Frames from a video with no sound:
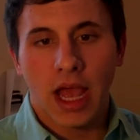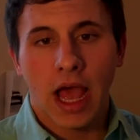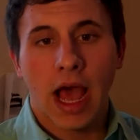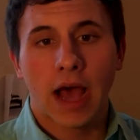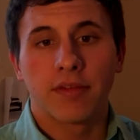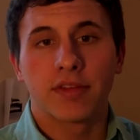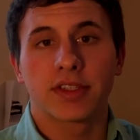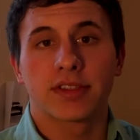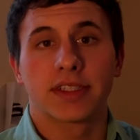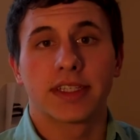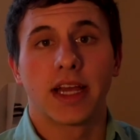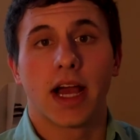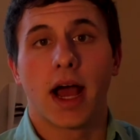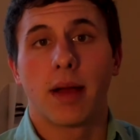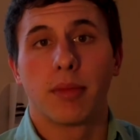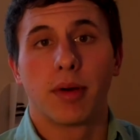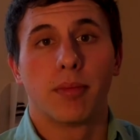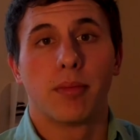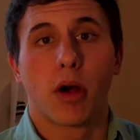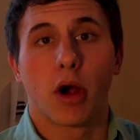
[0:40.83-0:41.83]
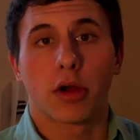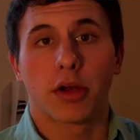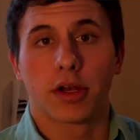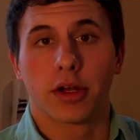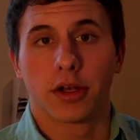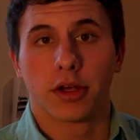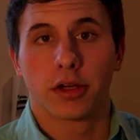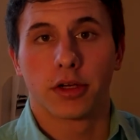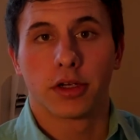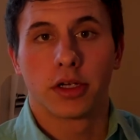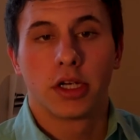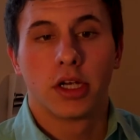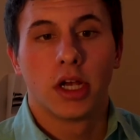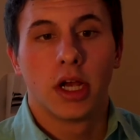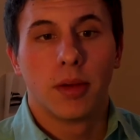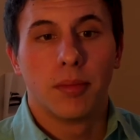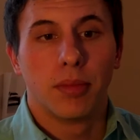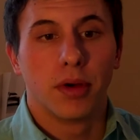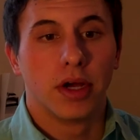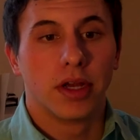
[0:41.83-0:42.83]
Obviously, I'm a marketer,
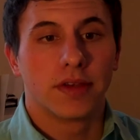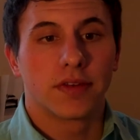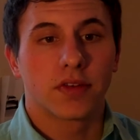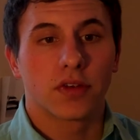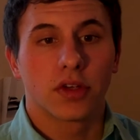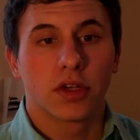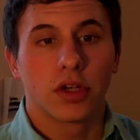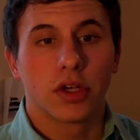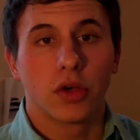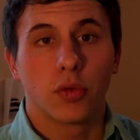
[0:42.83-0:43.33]
but